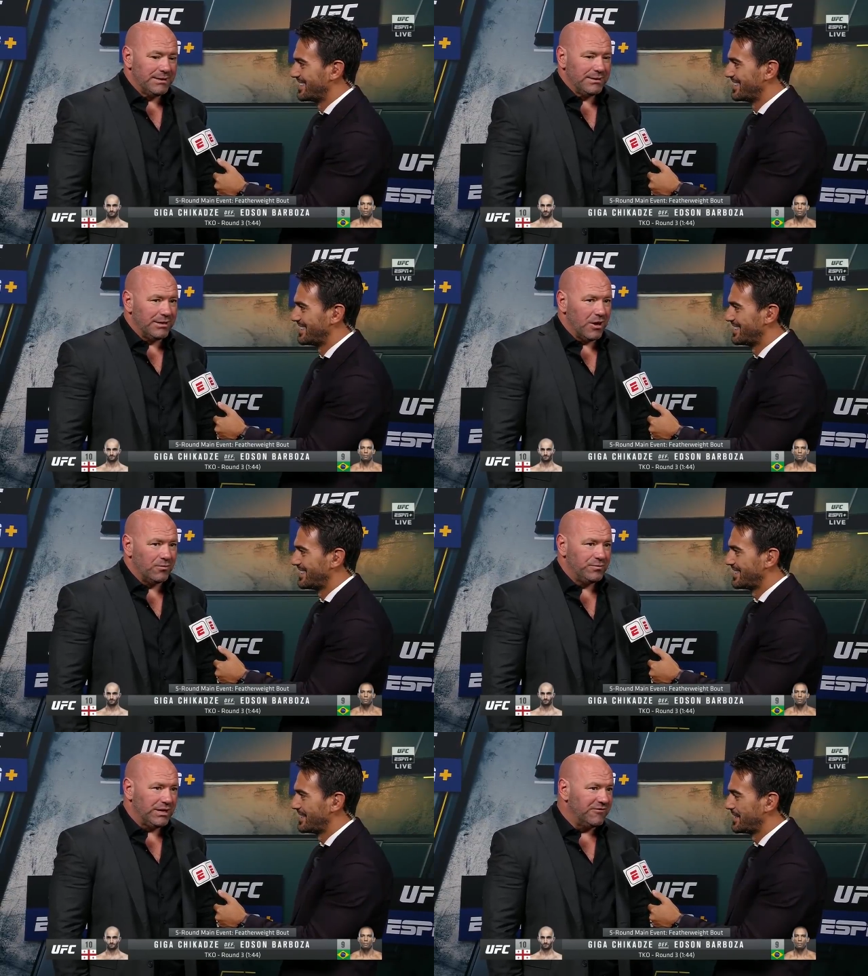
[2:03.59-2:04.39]
Speaker 1: you
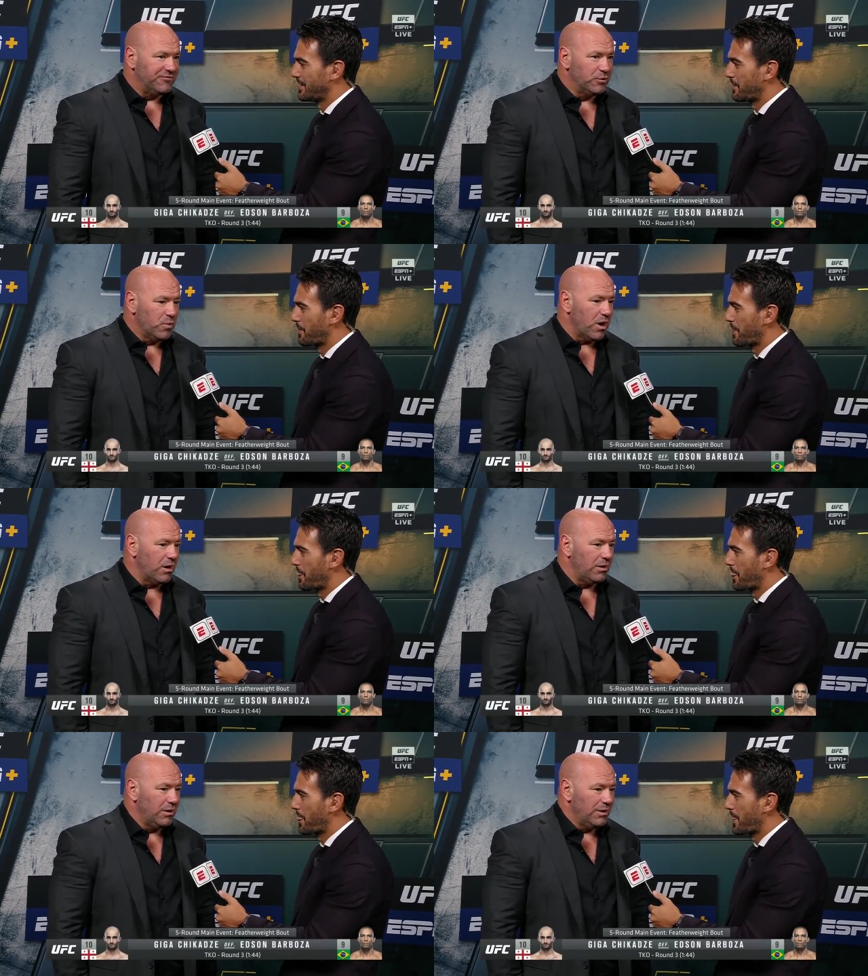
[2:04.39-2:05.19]
know, if you
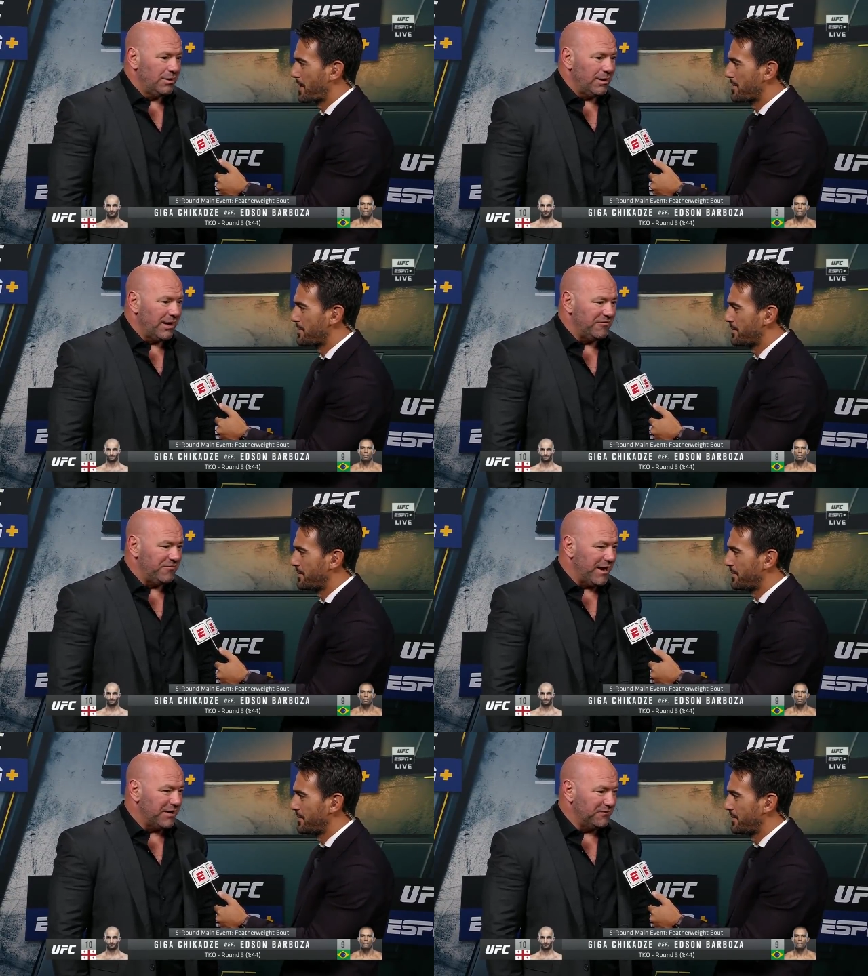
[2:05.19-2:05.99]
are a
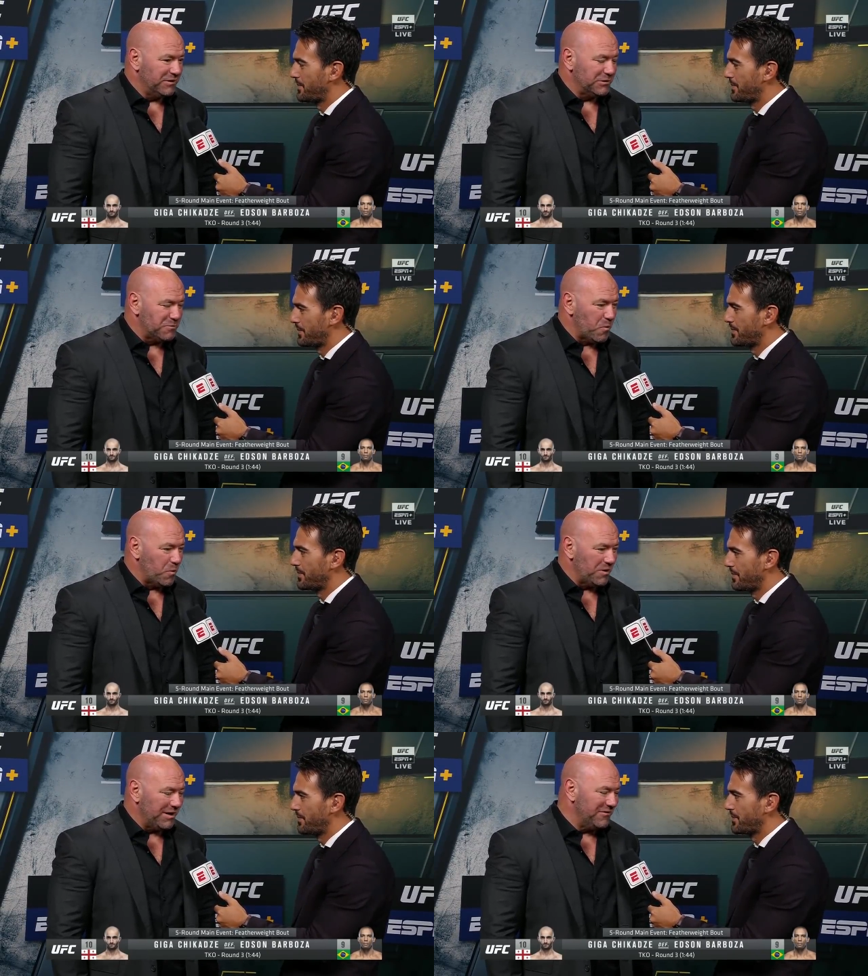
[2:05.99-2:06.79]
fan of this
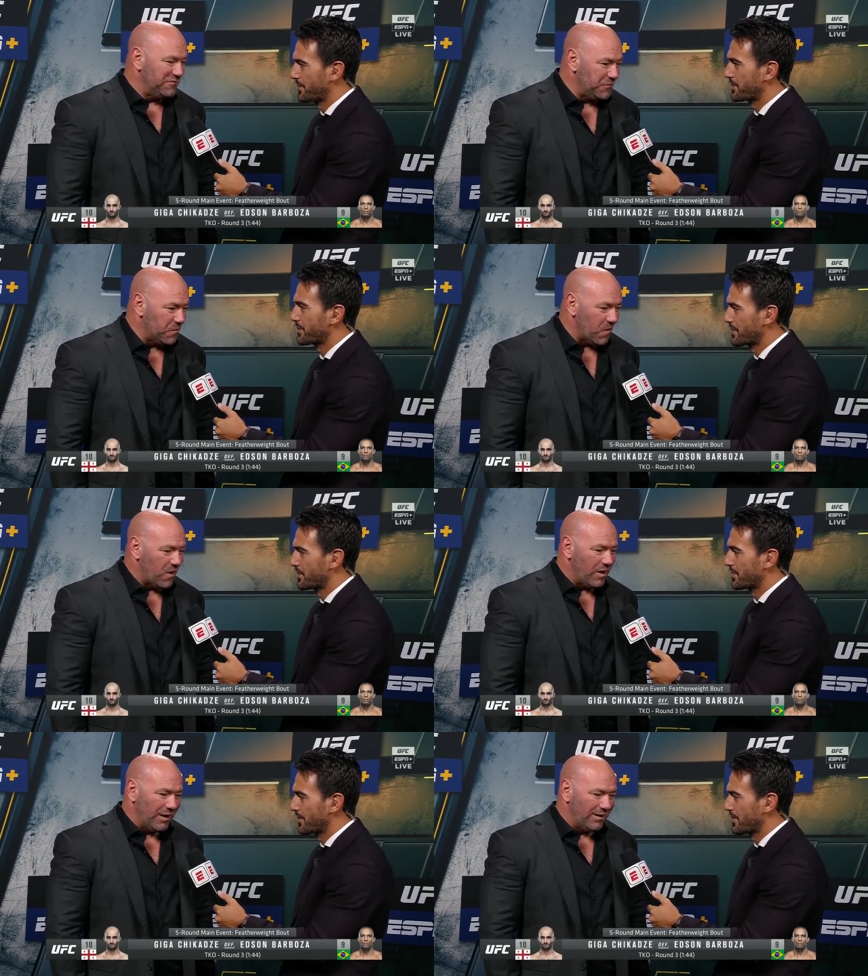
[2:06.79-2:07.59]
sport, if you
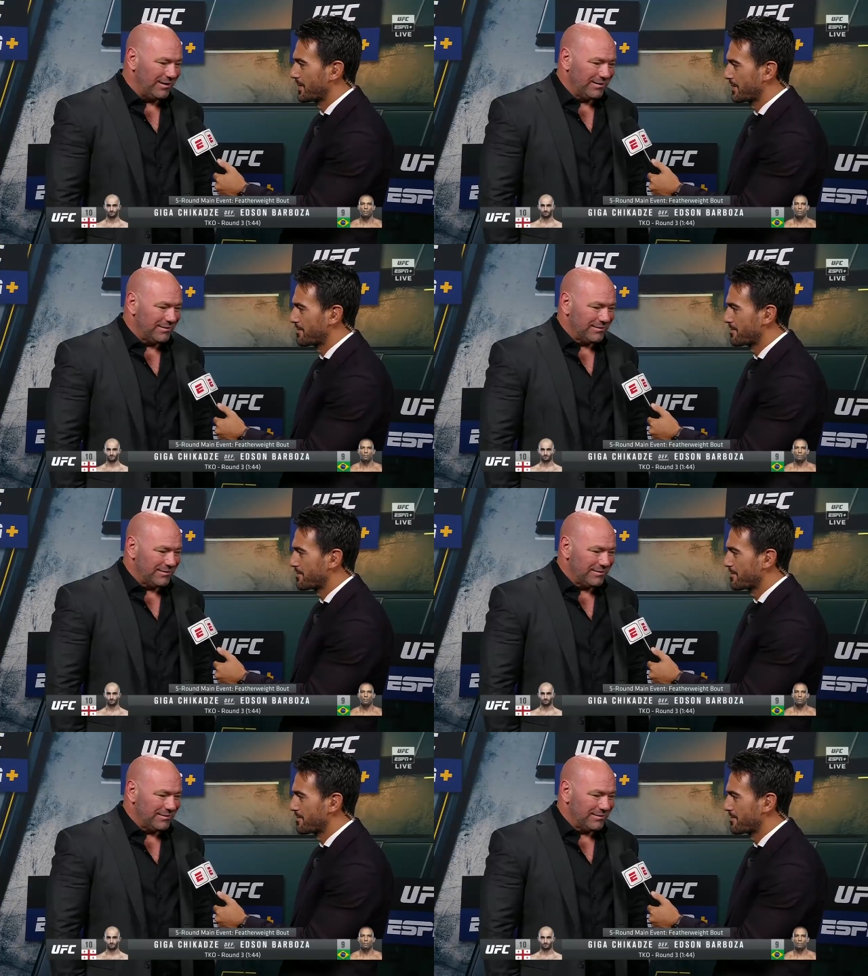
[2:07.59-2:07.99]
are...